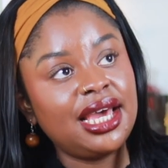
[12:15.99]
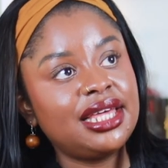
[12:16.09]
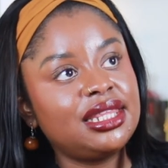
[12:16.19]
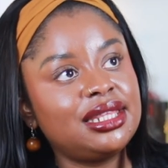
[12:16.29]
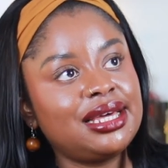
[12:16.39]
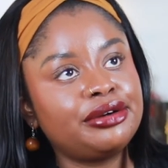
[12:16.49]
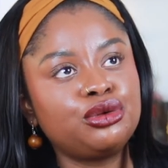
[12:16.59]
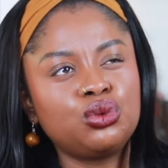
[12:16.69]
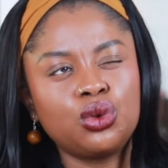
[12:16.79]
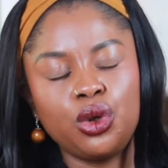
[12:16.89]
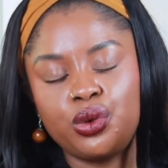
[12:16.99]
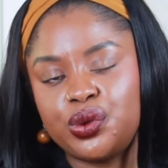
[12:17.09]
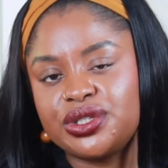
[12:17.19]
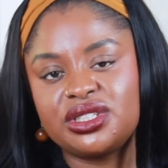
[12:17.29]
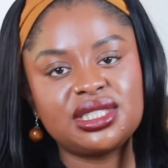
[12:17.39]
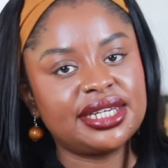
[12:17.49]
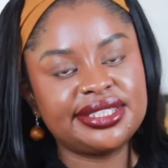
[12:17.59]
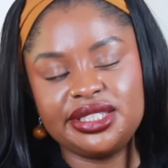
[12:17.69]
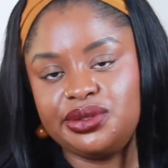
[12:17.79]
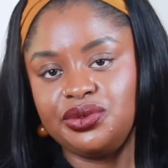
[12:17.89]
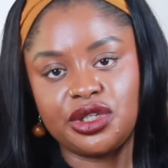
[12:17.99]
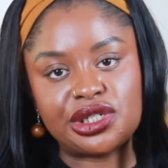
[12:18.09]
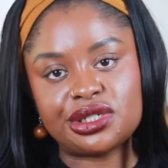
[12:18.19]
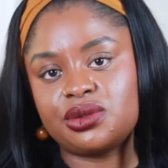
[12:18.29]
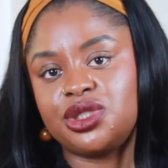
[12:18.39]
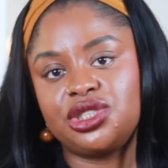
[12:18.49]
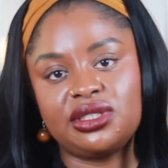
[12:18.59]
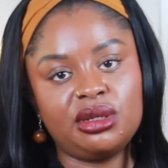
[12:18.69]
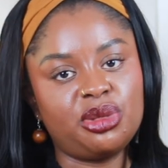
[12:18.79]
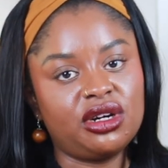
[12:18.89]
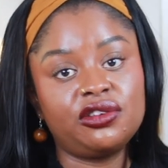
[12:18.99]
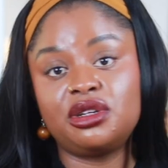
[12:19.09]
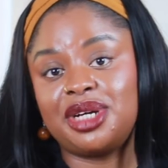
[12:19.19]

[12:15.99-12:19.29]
and then that grown and sexy version, which is Le Parfum.